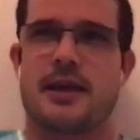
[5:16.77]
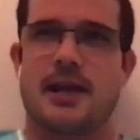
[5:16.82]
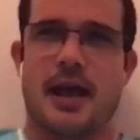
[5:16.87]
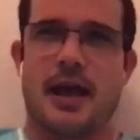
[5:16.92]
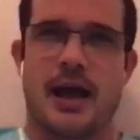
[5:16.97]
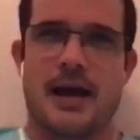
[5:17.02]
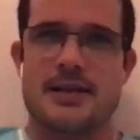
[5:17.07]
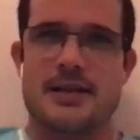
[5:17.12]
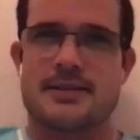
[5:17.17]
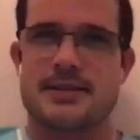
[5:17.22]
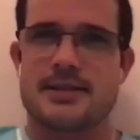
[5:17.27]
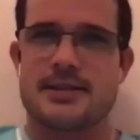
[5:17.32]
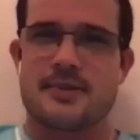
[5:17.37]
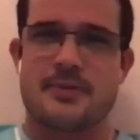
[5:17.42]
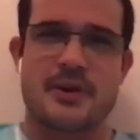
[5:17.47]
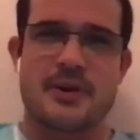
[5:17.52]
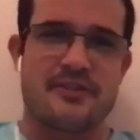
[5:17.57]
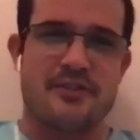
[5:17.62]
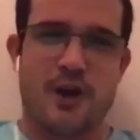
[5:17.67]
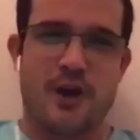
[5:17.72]
I did a bit
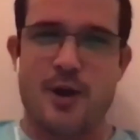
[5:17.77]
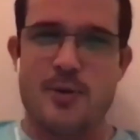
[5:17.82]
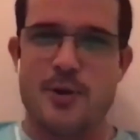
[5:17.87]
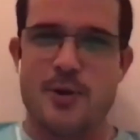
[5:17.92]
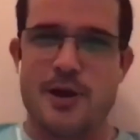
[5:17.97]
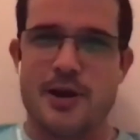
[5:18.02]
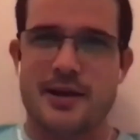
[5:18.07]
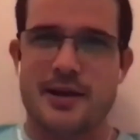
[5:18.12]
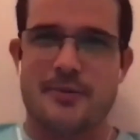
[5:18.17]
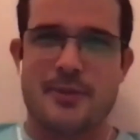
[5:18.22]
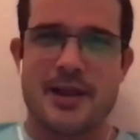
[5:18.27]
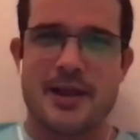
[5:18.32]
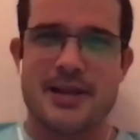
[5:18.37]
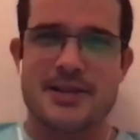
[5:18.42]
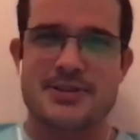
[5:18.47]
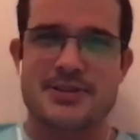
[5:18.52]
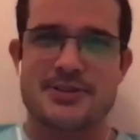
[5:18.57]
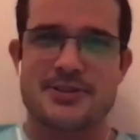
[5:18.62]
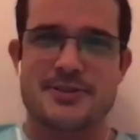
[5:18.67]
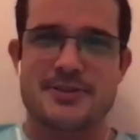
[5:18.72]
of homework. I managed
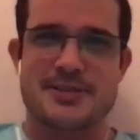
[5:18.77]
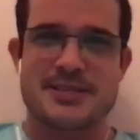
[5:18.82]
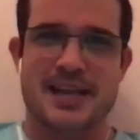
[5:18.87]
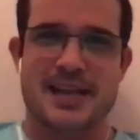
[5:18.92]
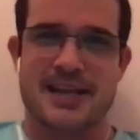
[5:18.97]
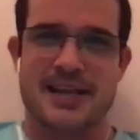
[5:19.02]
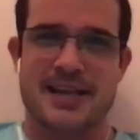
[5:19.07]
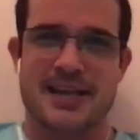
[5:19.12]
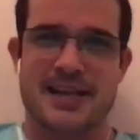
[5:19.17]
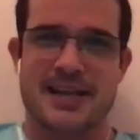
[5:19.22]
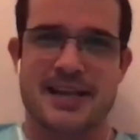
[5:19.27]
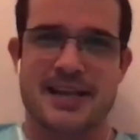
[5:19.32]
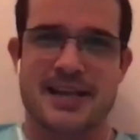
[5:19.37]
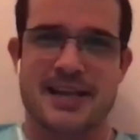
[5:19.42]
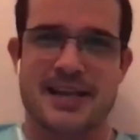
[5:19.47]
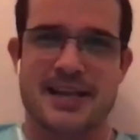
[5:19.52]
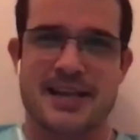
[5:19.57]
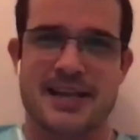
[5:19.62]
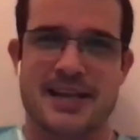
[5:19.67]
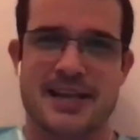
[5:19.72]
to like spy
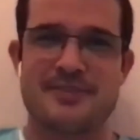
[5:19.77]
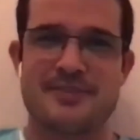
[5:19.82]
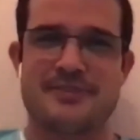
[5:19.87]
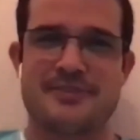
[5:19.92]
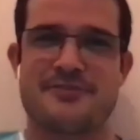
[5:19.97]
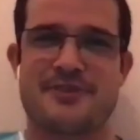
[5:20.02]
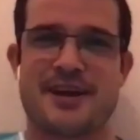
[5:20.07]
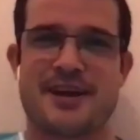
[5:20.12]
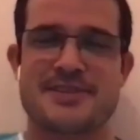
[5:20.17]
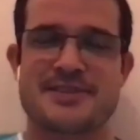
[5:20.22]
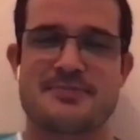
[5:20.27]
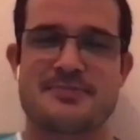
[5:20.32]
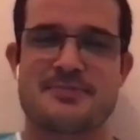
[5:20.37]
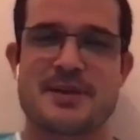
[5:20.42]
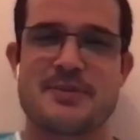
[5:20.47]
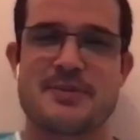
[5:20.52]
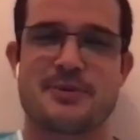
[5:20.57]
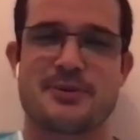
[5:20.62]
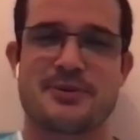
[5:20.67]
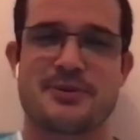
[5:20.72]
around and find some
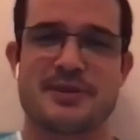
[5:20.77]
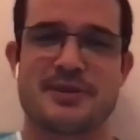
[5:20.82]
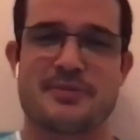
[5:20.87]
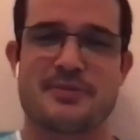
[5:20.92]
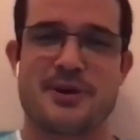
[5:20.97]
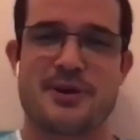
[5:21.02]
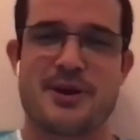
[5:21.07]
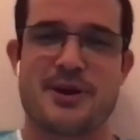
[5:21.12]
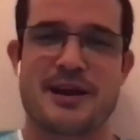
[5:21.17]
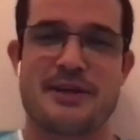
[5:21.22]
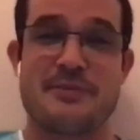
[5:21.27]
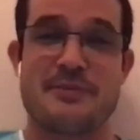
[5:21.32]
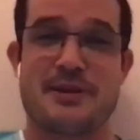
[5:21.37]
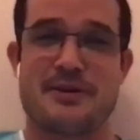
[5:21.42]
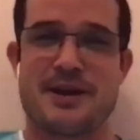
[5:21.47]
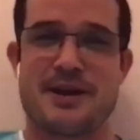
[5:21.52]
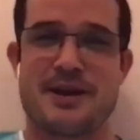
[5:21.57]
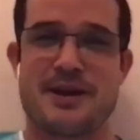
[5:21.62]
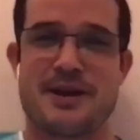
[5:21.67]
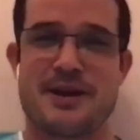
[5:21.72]
people in the program that were
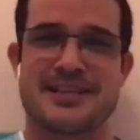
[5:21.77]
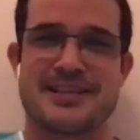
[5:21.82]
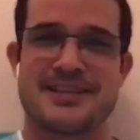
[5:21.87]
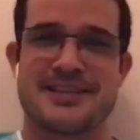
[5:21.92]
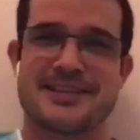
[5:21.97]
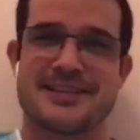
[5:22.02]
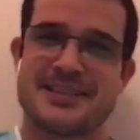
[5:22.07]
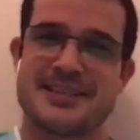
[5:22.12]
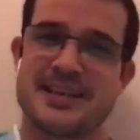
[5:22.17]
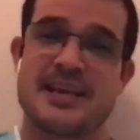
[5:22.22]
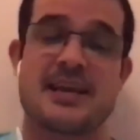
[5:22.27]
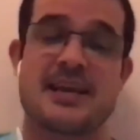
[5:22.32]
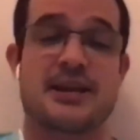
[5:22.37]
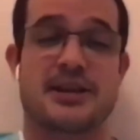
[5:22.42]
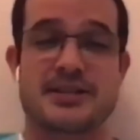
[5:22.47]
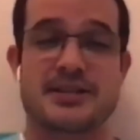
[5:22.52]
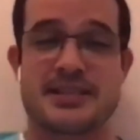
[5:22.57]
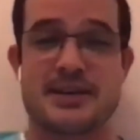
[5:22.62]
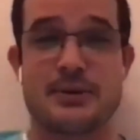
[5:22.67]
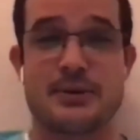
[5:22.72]
actually in it because
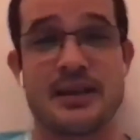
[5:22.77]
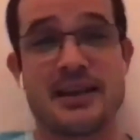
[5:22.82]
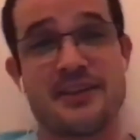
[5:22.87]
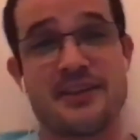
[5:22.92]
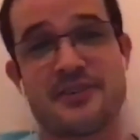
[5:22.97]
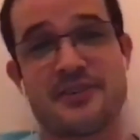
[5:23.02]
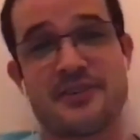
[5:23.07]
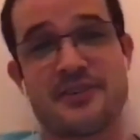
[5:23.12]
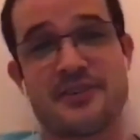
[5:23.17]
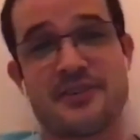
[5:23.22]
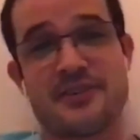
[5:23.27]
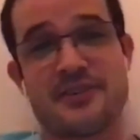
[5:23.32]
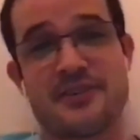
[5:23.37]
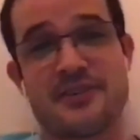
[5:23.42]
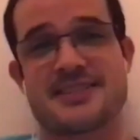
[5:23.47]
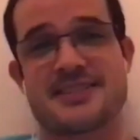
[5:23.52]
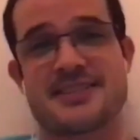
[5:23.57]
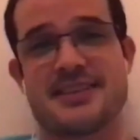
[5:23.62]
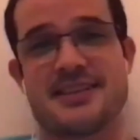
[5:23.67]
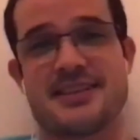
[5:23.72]
they were living in the
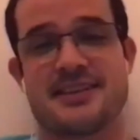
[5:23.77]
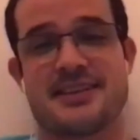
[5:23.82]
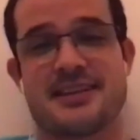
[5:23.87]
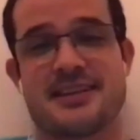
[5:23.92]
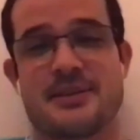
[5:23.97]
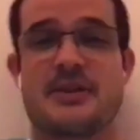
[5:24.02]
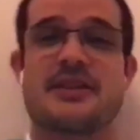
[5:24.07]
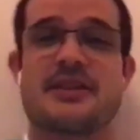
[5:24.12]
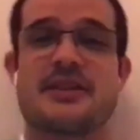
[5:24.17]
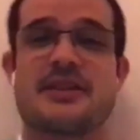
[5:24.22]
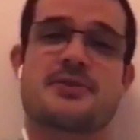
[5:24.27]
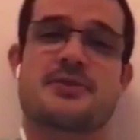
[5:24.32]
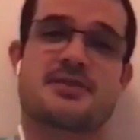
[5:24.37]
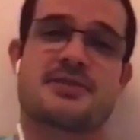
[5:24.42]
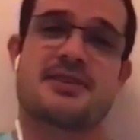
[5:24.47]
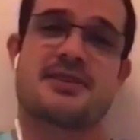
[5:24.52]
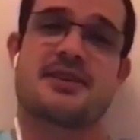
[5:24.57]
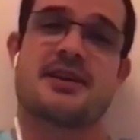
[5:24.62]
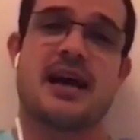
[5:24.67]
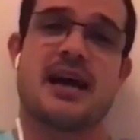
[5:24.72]
city. I mean, there was
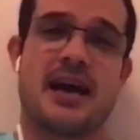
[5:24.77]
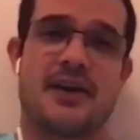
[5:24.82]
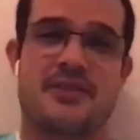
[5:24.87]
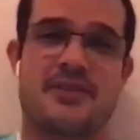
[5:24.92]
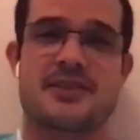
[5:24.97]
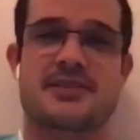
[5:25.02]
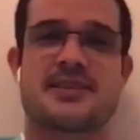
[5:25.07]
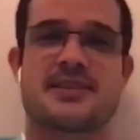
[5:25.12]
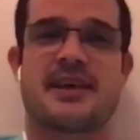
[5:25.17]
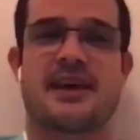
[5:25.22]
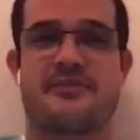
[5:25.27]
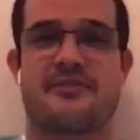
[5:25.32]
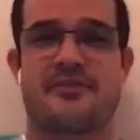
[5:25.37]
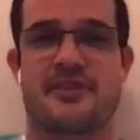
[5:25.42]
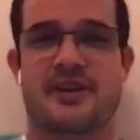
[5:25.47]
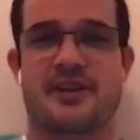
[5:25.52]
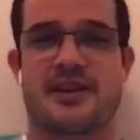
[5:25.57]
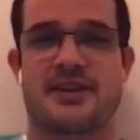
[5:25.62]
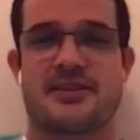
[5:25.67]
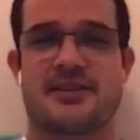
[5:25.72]
other South
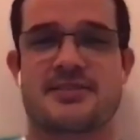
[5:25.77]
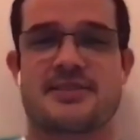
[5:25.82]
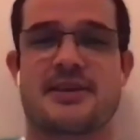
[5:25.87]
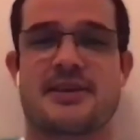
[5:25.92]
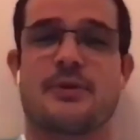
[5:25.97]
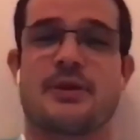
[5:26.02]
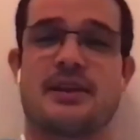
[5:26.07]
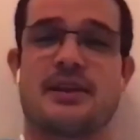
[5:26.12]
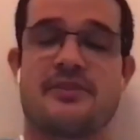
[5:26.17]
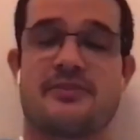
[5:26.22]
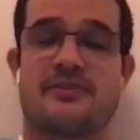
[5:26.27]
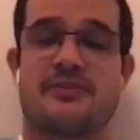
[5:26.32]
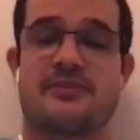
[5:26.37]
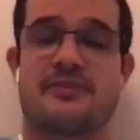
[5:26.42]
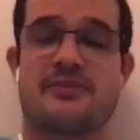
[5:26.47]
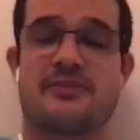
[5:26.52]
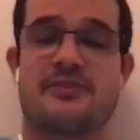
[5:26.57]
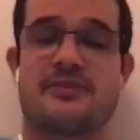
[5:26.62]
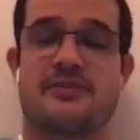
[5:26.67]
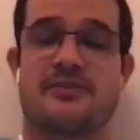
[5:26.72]
Africans that were living in Ho
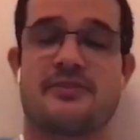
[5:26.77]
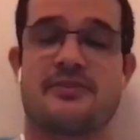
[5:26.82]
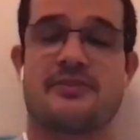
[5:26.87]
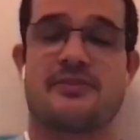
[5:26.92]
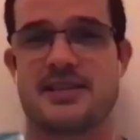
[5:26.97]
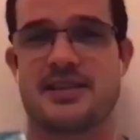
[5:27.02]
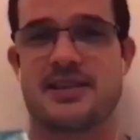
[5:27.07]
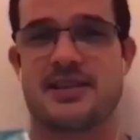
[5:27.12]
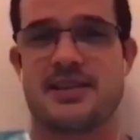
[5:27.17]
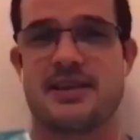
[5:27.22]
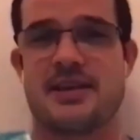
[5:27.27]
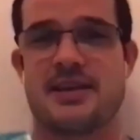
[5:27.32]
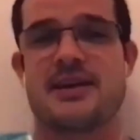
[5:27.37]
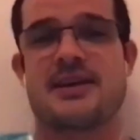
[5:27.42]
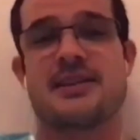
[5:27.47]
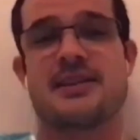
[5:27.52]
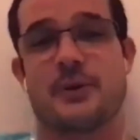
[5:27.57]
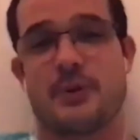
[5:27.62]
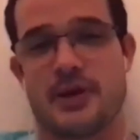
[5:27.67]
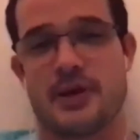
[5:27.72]
Chi Minh City that
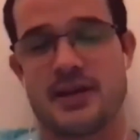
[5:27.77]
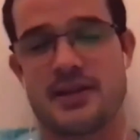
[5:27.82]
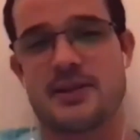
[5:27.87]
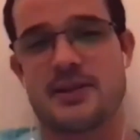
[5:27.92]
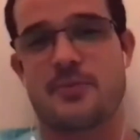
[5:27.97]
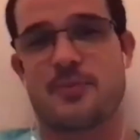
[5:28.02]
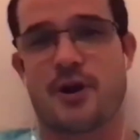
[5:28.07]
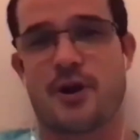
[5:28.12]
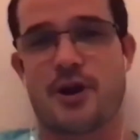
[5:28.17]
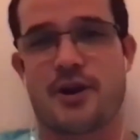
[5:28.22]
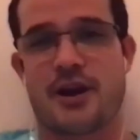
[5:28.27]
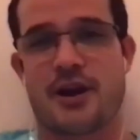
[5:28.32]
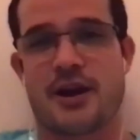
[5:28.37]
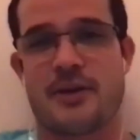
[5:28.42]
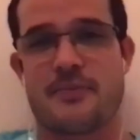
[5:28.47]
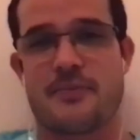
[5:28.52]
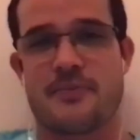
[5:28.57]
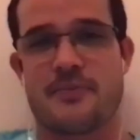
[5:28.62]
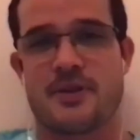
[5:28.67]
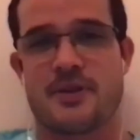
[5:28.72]
were in the program
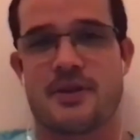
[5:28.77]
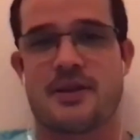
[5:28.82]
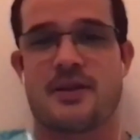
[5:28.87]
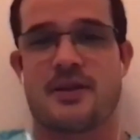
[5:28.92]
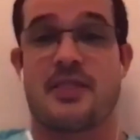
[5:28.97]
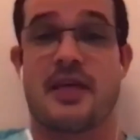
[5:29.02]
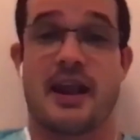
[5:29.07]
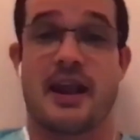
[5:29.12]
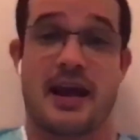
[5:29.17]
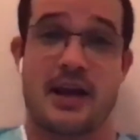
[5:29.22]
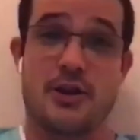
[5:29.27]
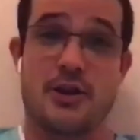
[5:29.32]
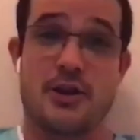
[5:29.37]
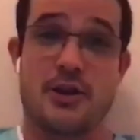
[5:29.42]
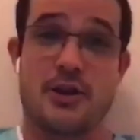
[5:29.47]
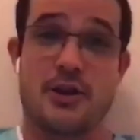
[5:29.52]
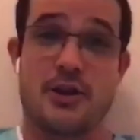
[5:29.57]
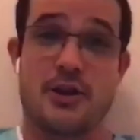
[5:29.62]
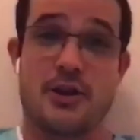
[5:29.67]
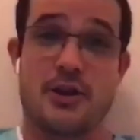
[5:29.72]
that I
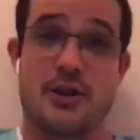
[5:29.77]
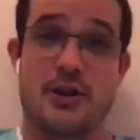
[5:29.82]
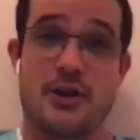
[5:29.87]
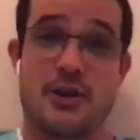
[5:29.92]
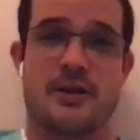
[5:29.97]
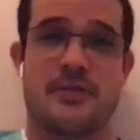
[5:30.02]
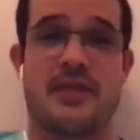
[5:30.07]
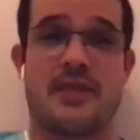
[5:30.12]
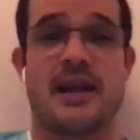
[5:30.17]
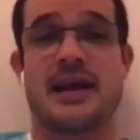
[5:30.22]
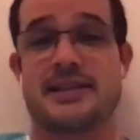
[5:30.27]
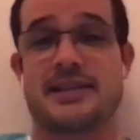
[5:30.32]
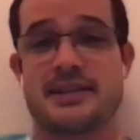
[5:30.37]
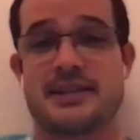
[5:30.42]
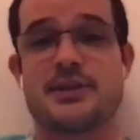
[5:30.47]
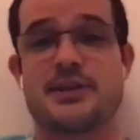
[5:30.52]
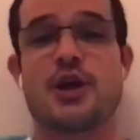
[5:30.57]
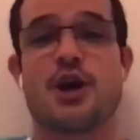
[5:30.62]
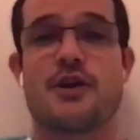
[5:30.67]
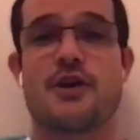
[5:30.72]
knew, that I didn't
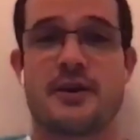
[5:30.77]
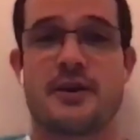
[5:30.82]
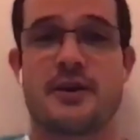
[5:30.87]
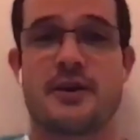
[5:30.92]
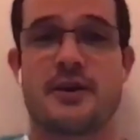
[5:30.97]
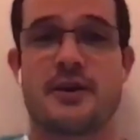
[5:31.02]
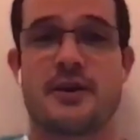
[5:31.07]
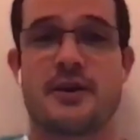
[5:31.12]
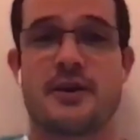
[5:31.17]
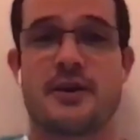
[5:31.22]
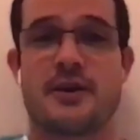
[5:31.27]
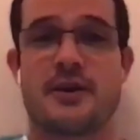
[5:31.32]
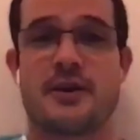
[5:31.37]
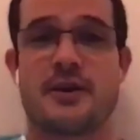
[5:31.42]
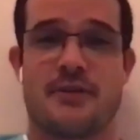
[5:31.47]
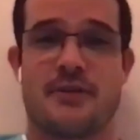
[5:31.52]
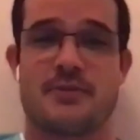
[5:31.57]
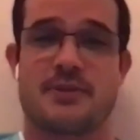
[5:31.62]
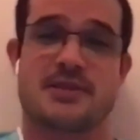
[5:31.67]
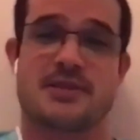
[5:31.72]
know they were in the program
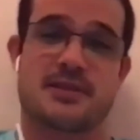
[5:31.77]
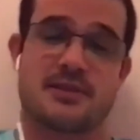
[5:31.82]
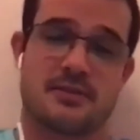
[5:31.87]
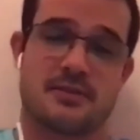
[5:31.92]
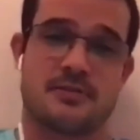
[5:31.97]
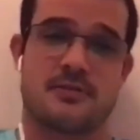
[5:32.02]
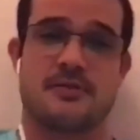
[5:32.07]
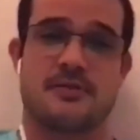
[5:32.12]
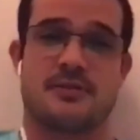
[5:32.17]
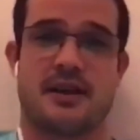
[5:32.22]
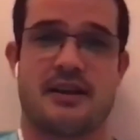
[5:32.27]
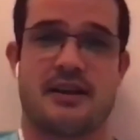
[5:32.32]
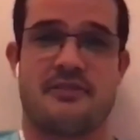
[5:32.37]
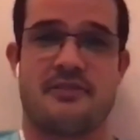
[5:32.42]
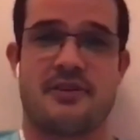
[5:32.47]
until I